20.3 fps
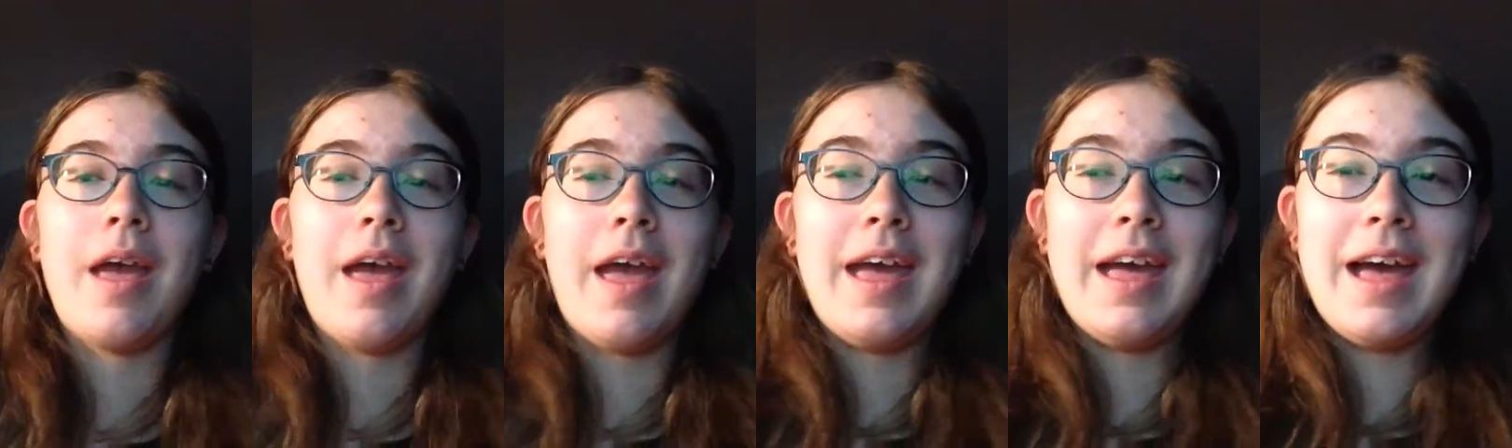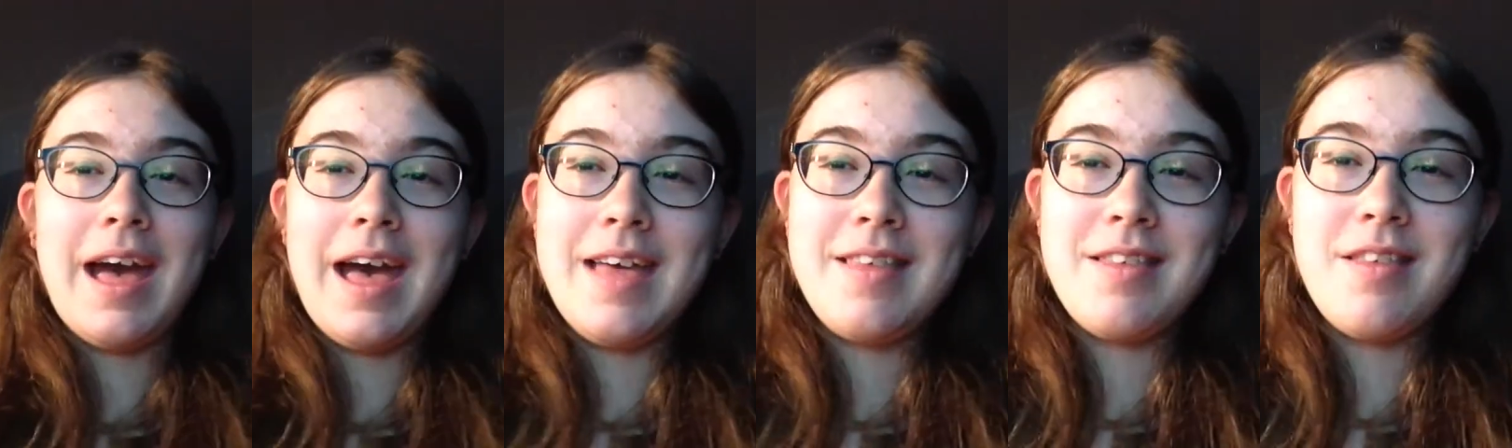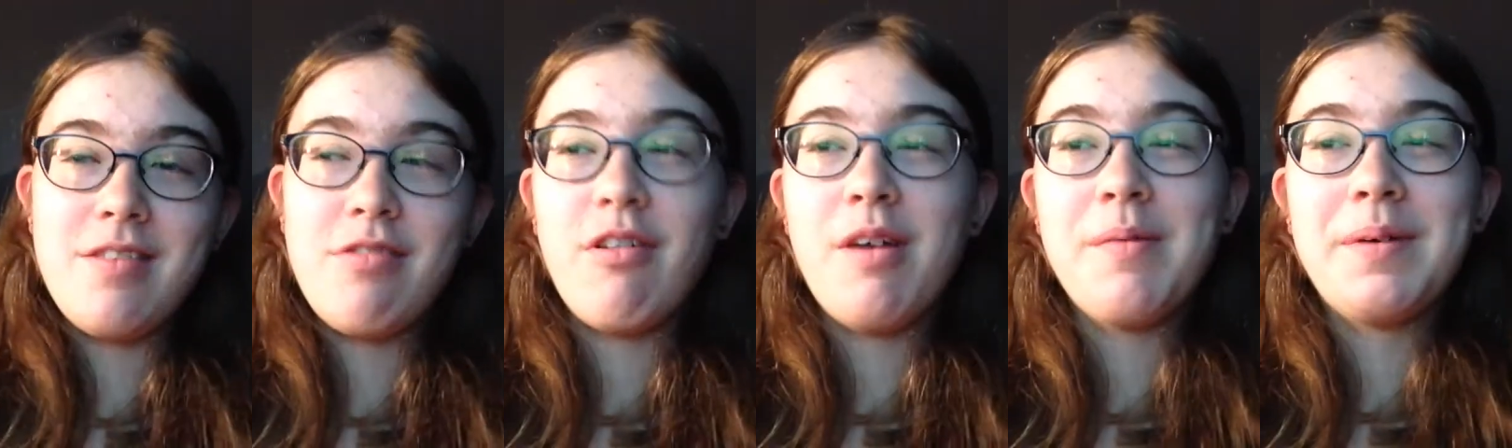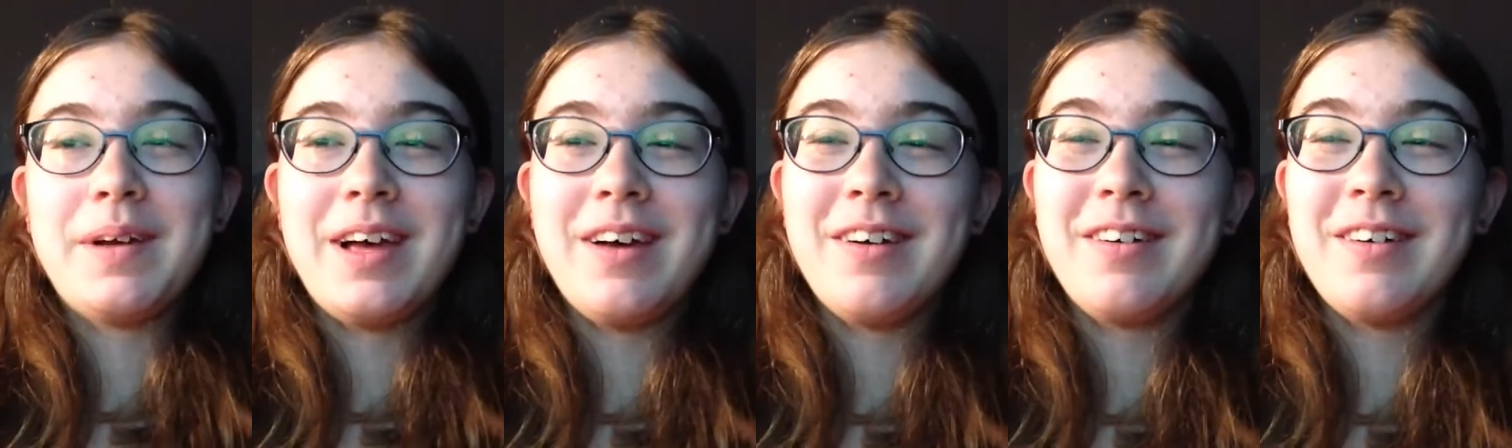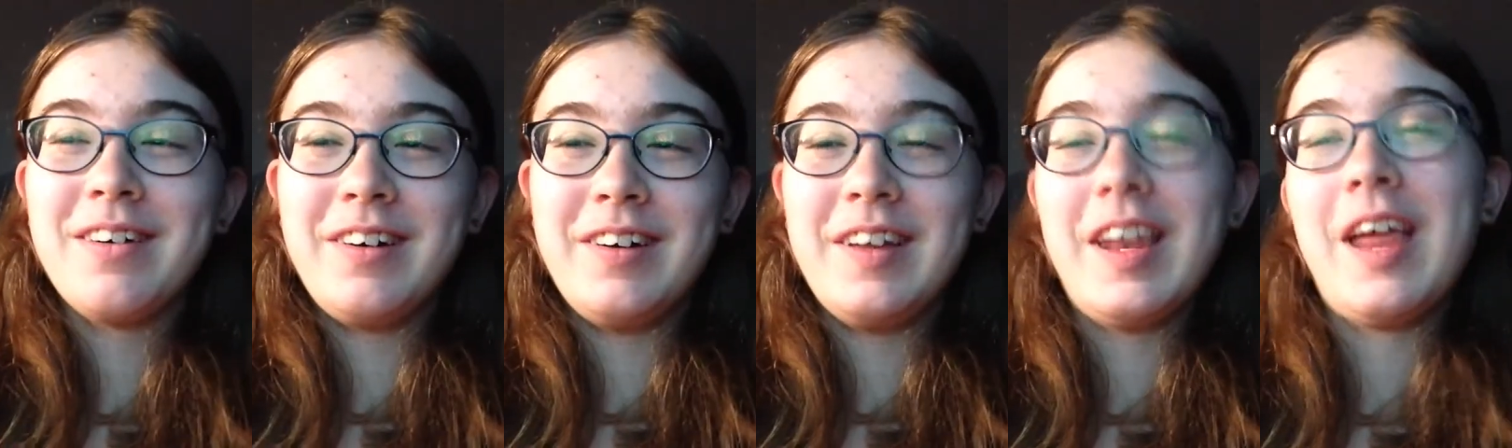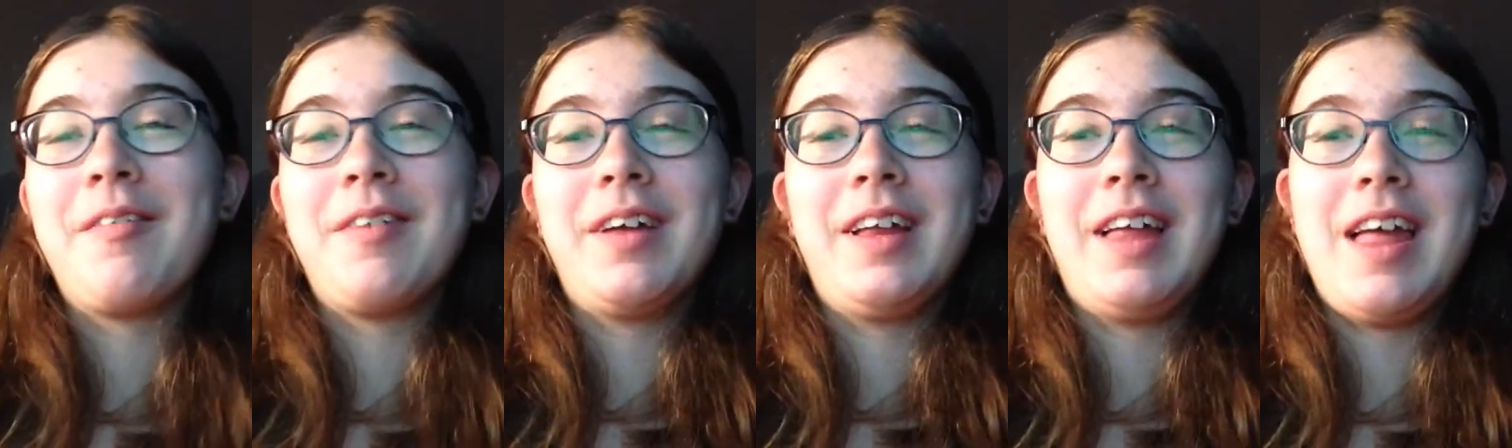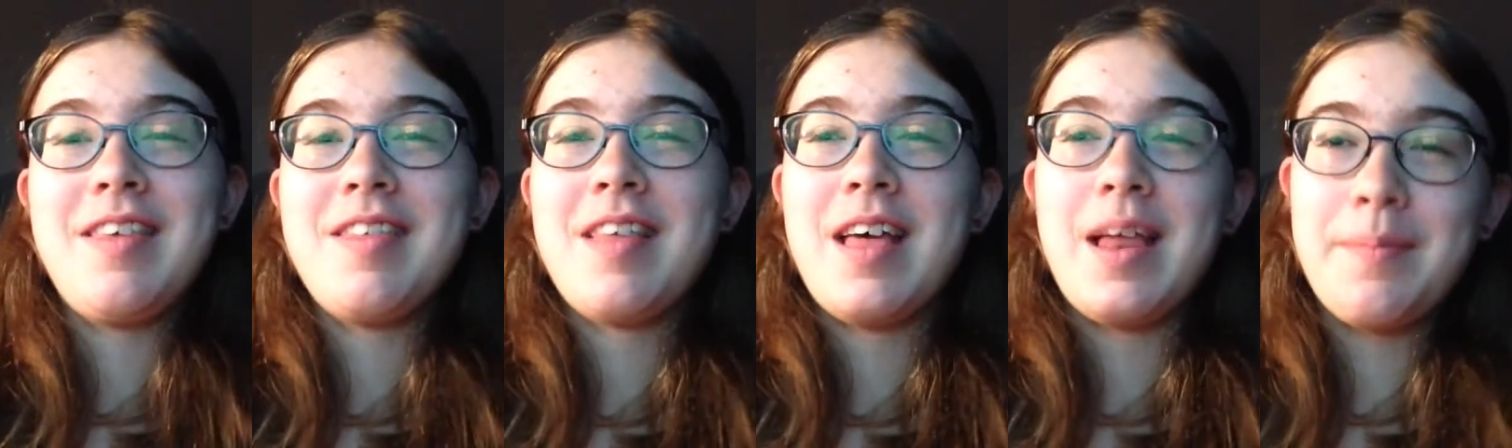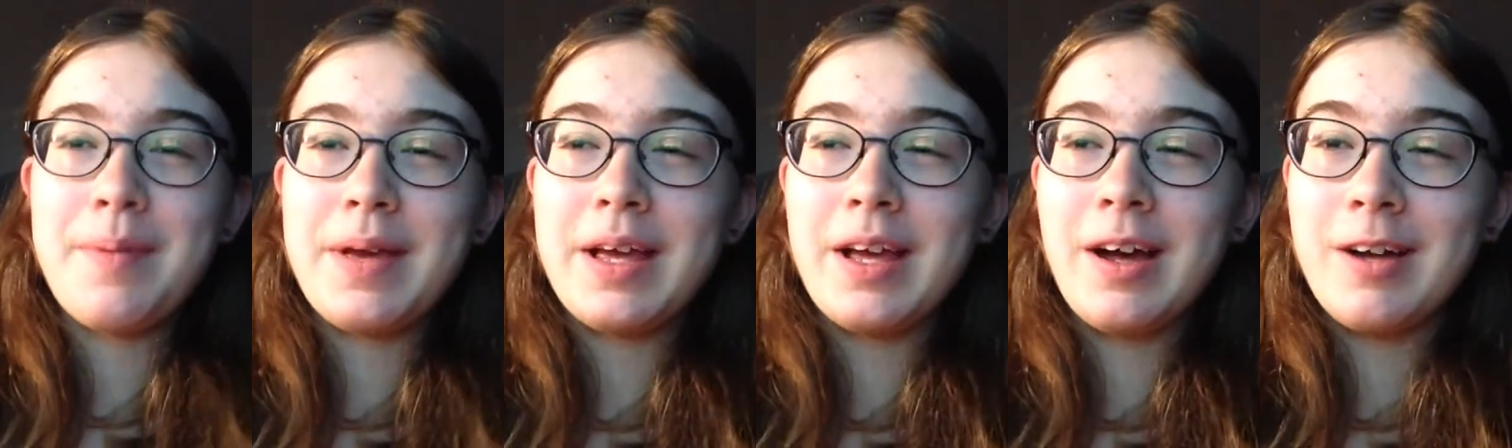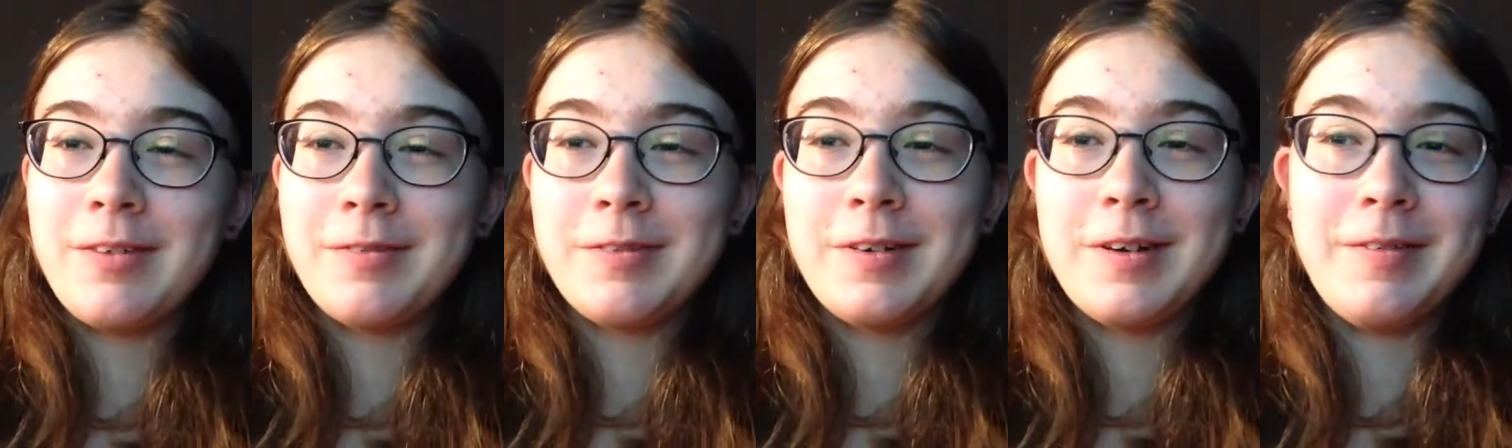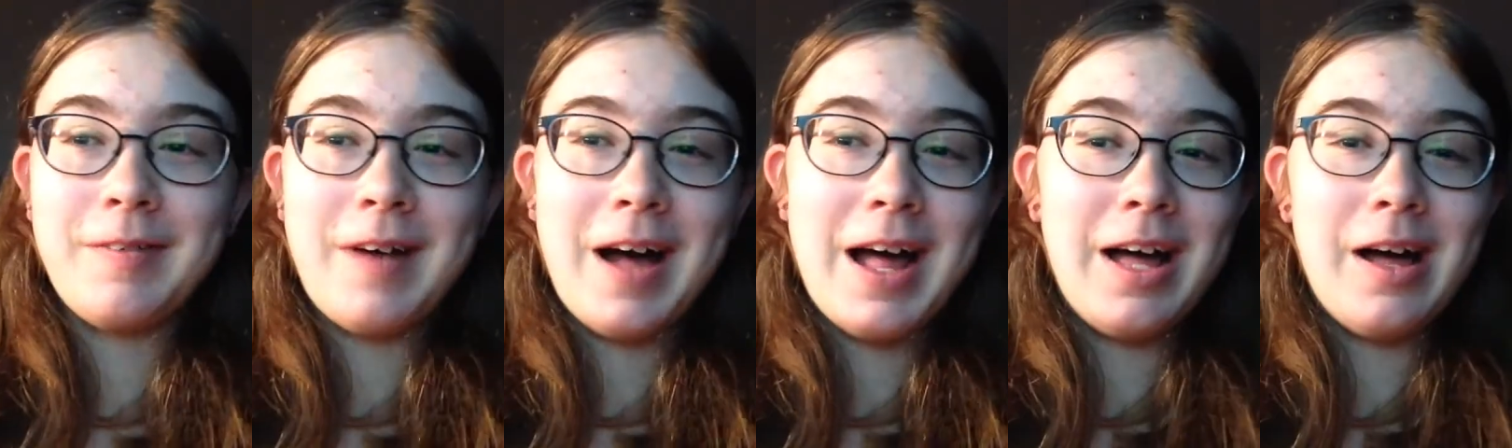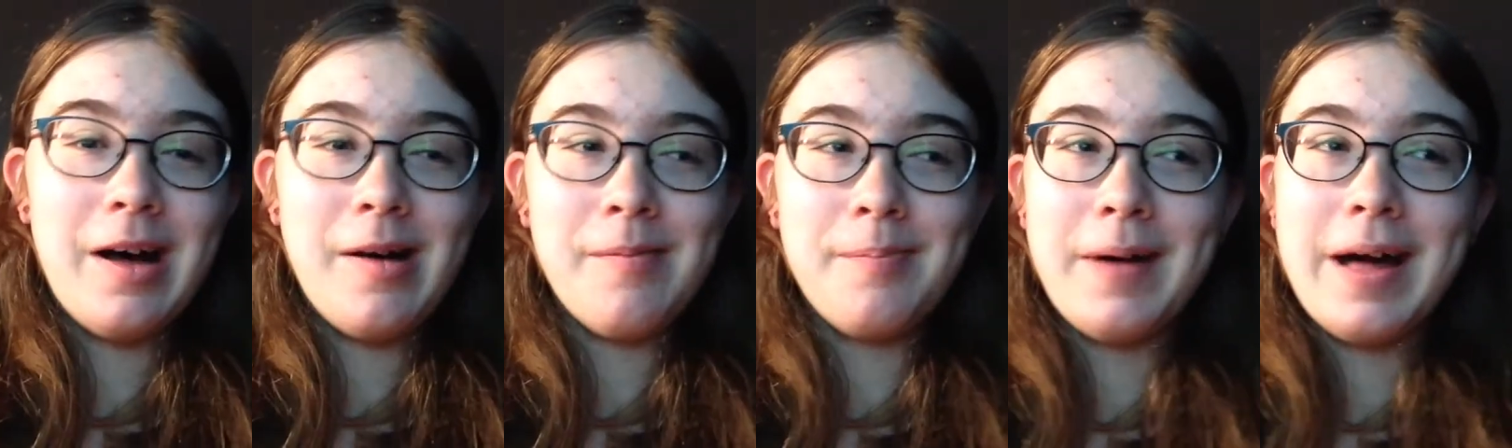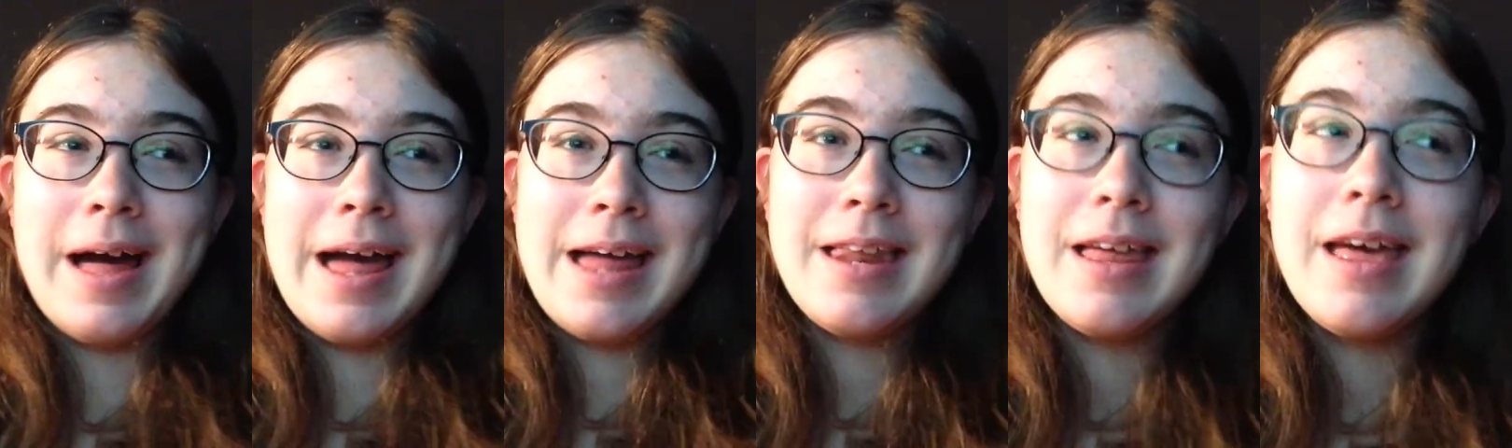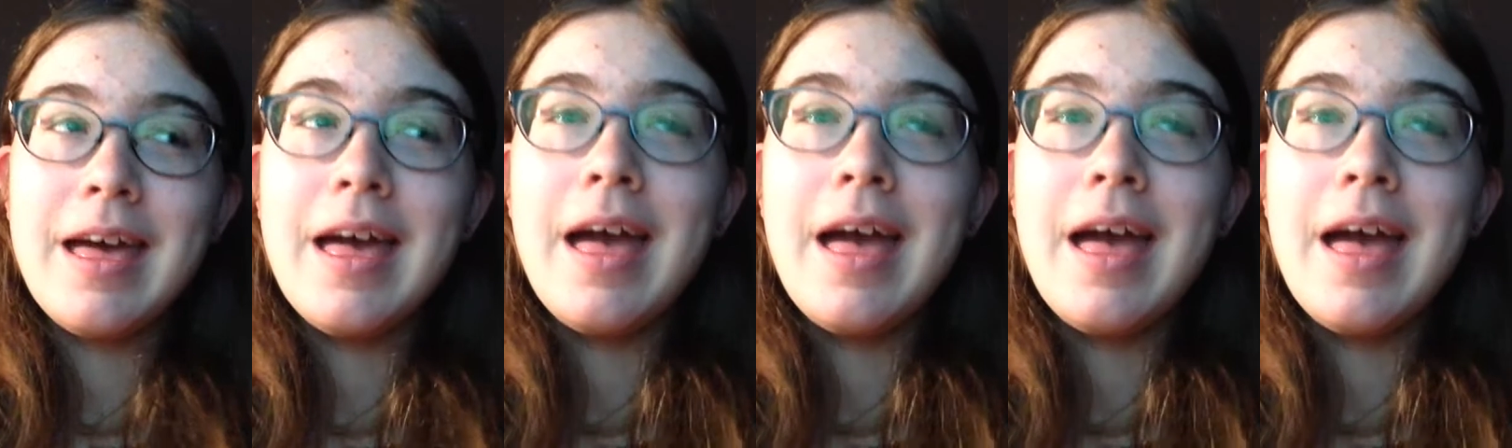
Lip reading: Hey guys, it's Trauma Go Girl, and I realized that I've been gone for a while, but